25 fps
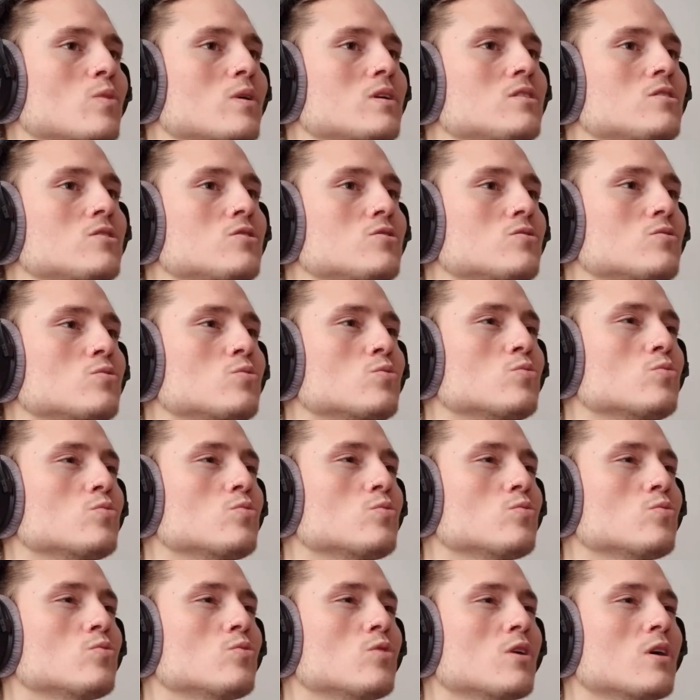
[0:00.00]

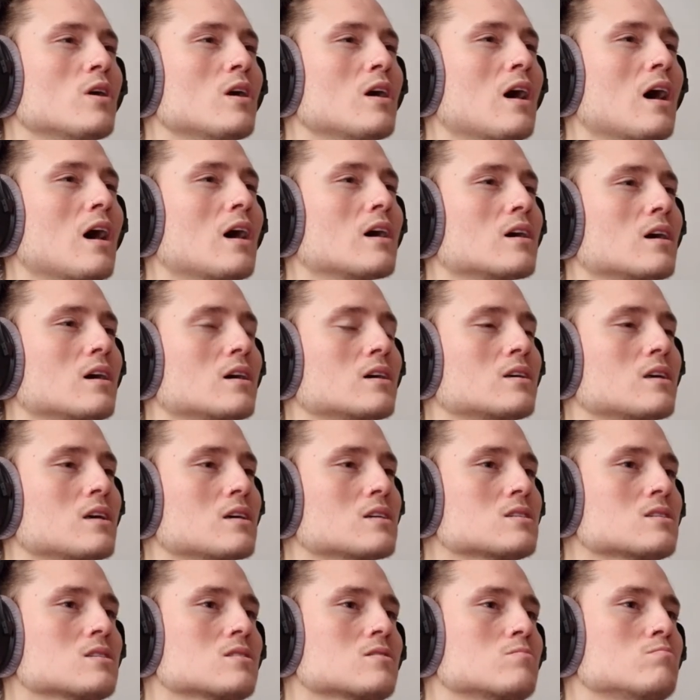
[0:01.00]
when I
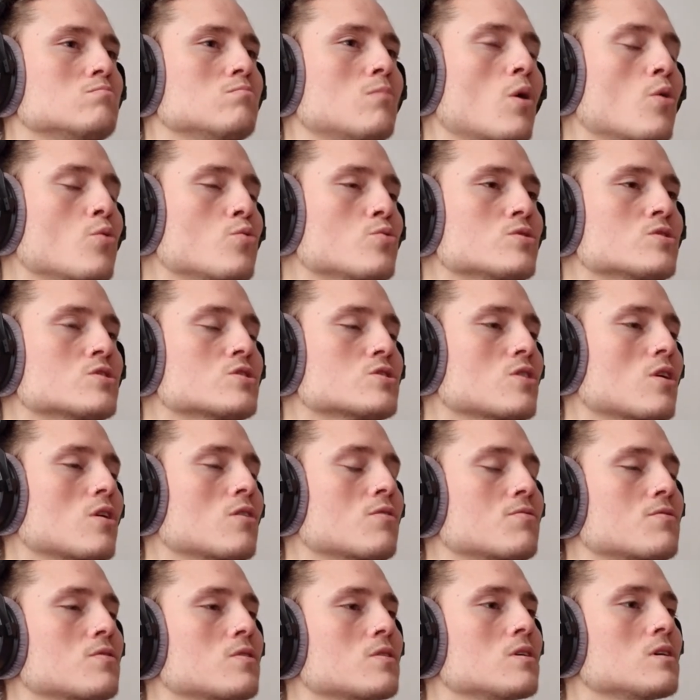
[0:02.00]
guess most
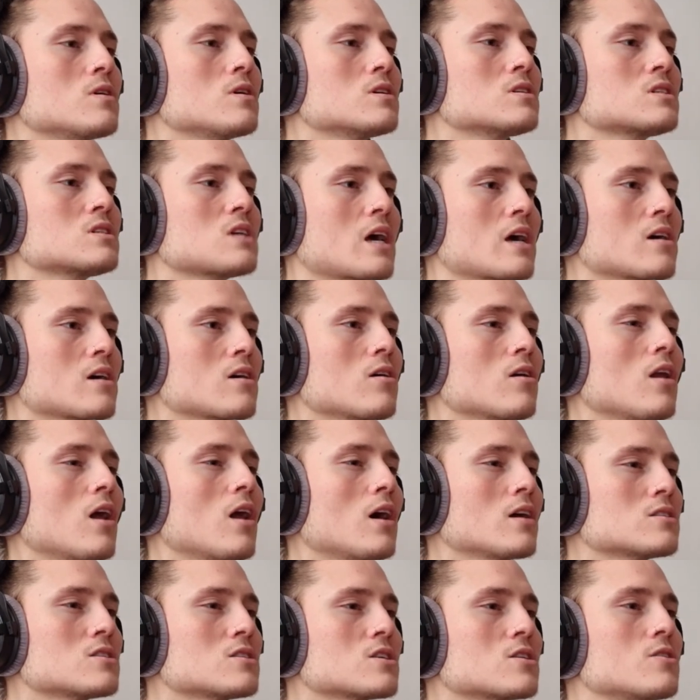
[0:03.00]
of the
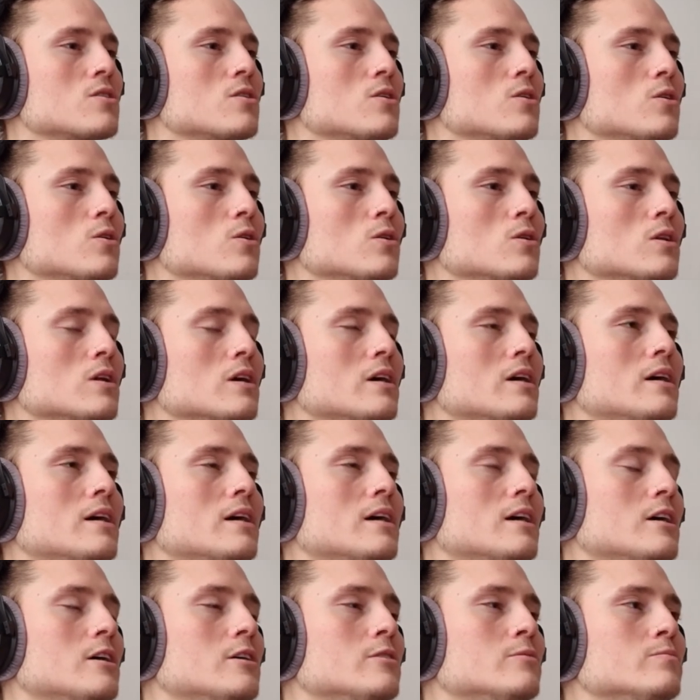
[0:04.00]
psychological
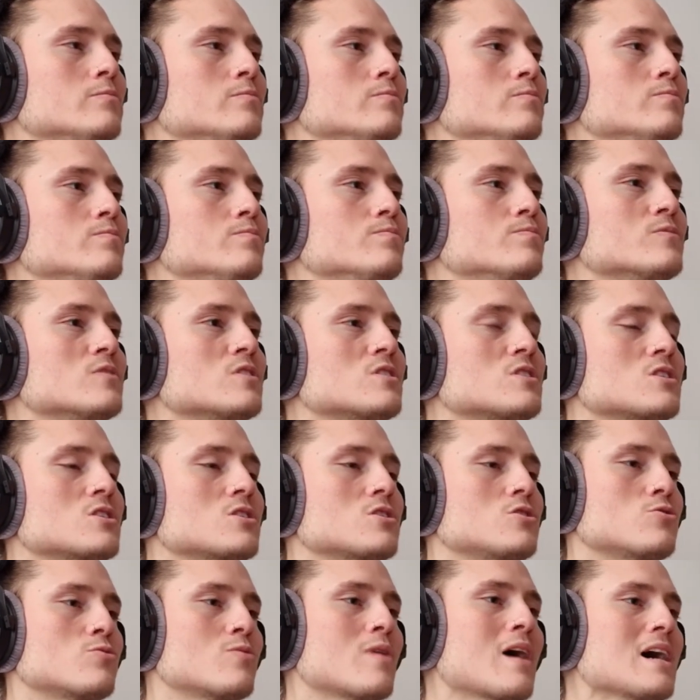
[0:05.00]

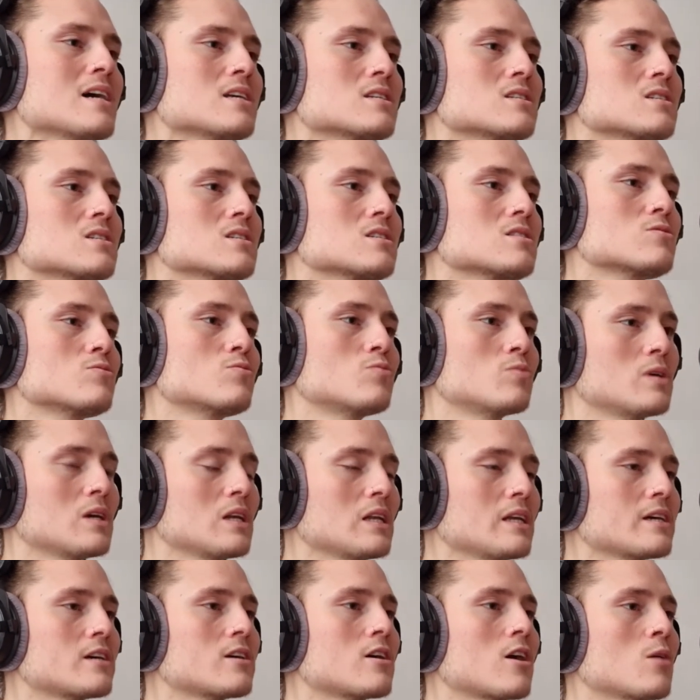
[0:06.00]
stress
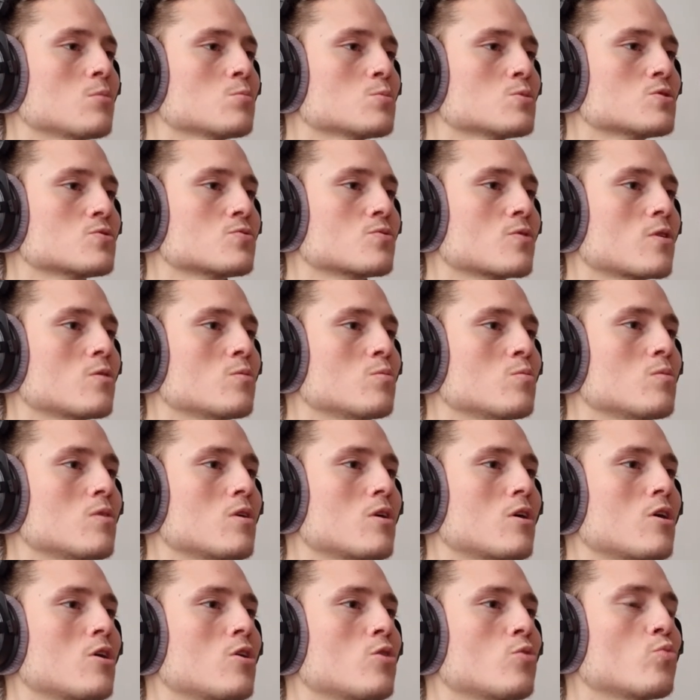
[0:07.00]
really comes from
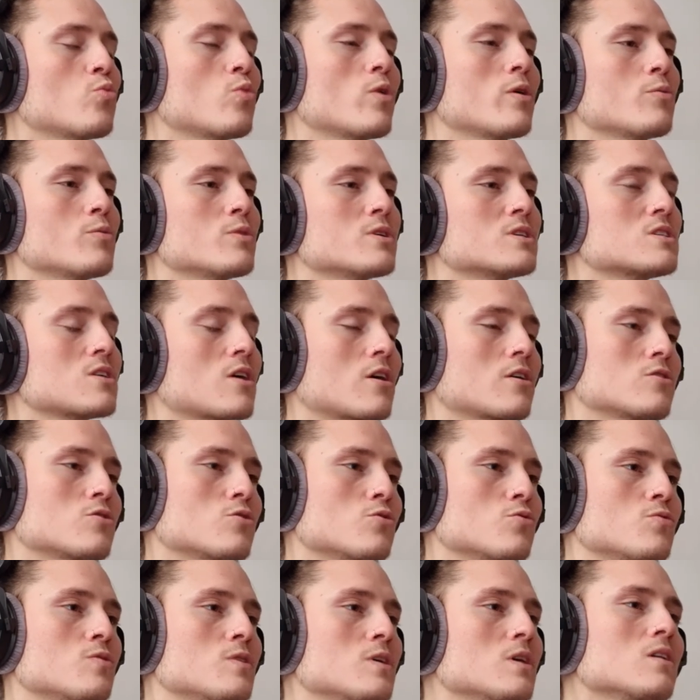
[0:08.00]
when we start
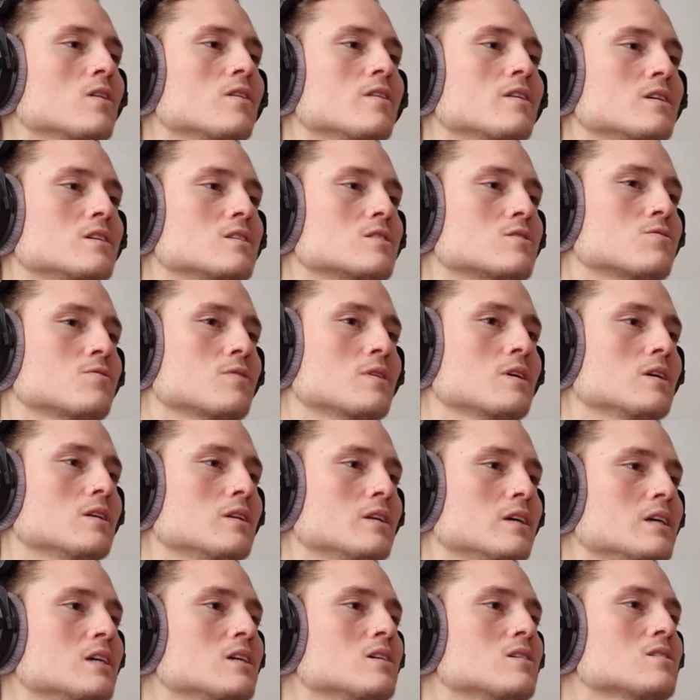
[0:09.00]
to feel these
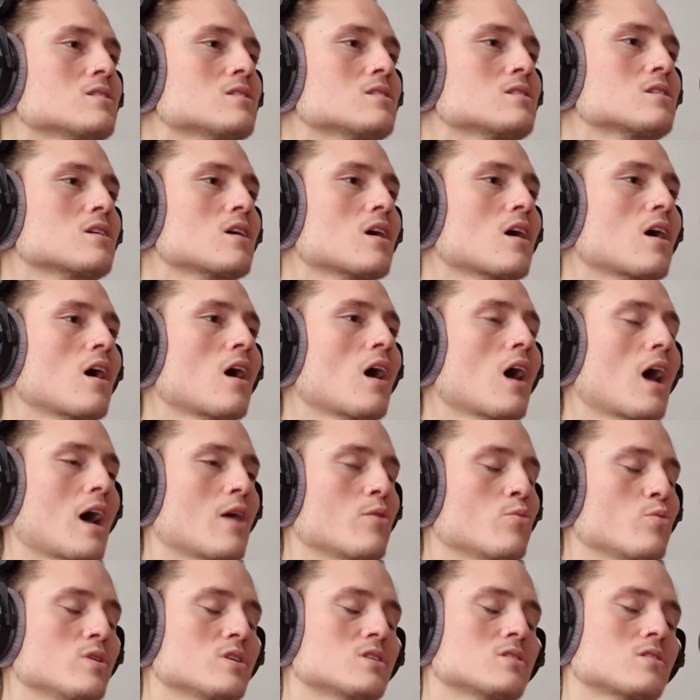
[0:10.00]
feelings
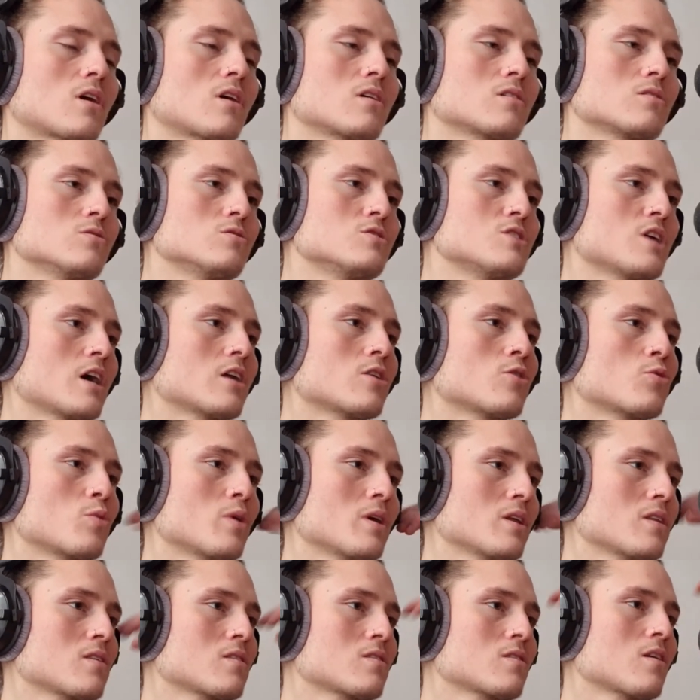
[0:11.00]
and we start to
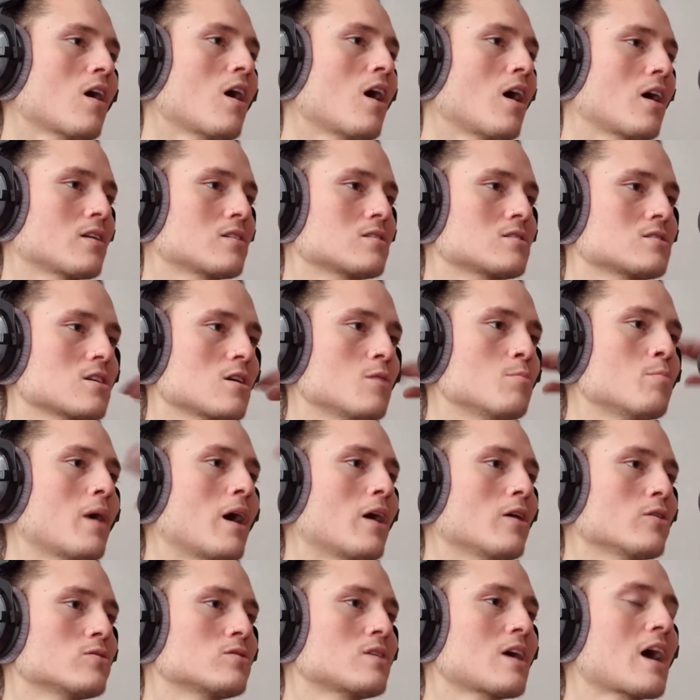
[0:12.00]
generate thoughts
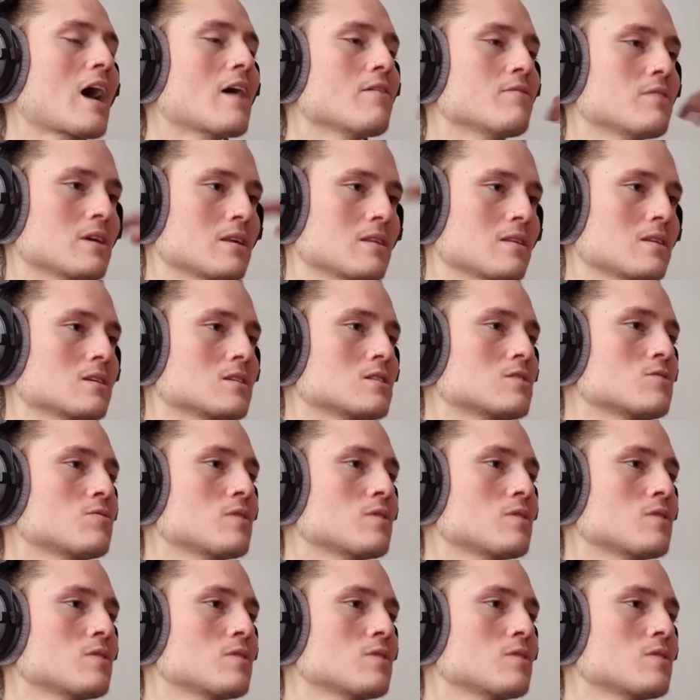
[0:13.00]
about having these